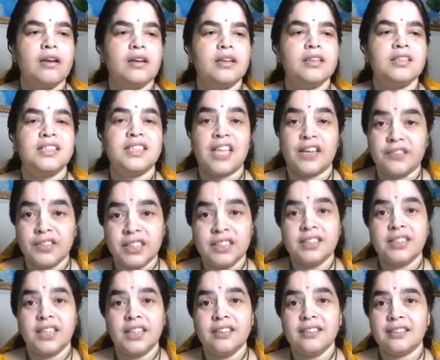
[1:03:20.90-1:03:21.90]

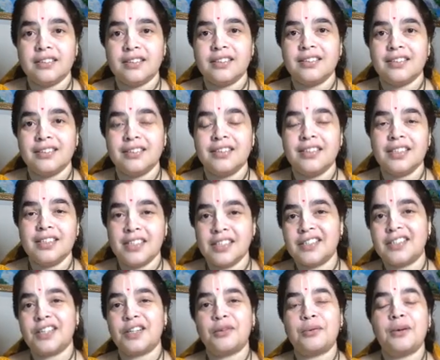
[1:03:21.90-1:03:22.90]
17th, this is
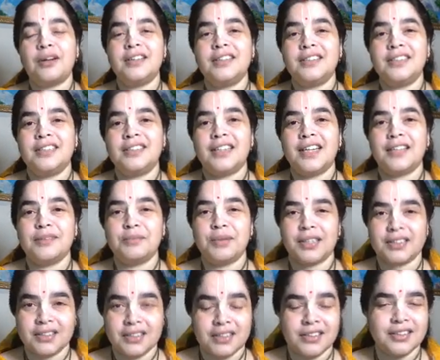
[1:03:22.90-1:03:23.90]
the quality that
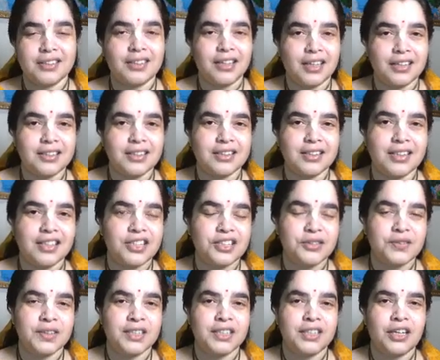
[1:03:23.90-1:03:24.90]
Bhaktisiddhanta
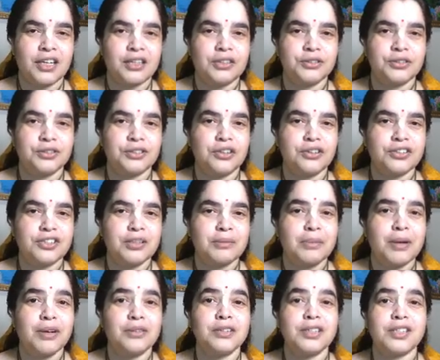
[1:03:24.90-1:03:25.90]
Saraswati Thakur talks
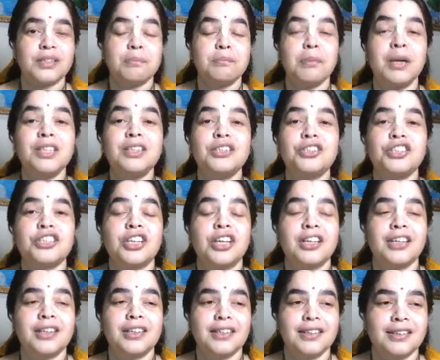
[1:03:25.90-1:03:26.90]
about, is mat
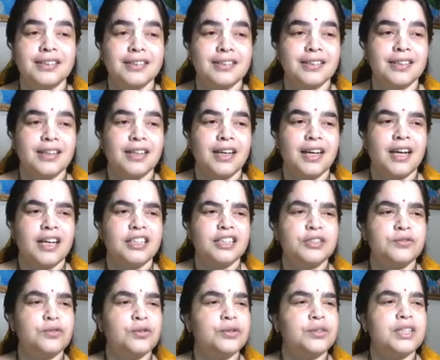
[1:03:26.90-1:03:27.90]
sharana. A
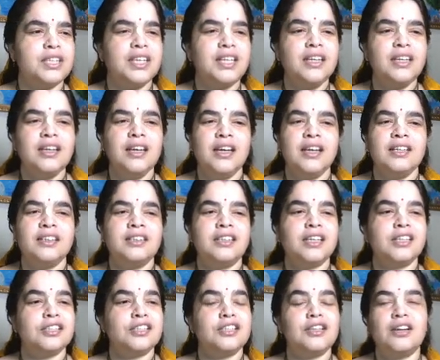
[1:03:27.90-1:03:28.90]
devotee
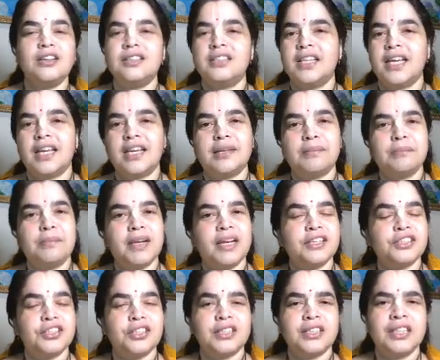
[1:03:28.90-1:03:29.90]
does not take
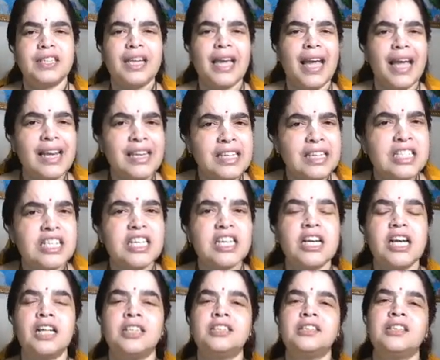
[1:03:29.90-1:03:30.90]
pleasure in
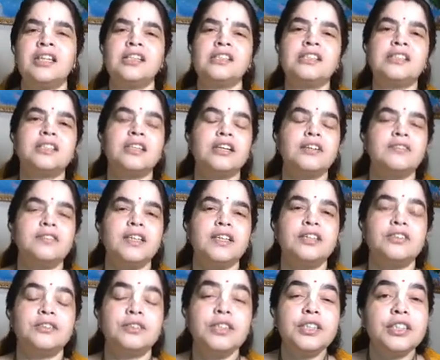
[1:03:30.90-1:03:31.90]
anything other than
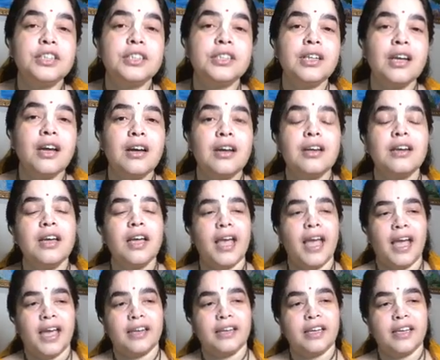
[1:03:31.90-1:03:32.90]
serving Krishna
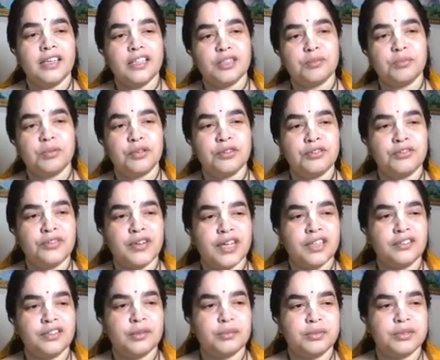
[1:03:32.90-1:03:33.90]
and his bona
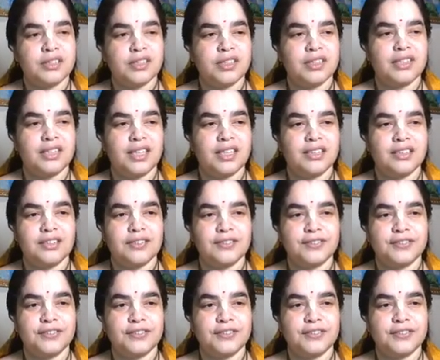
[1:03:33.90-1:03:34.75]
fide representative.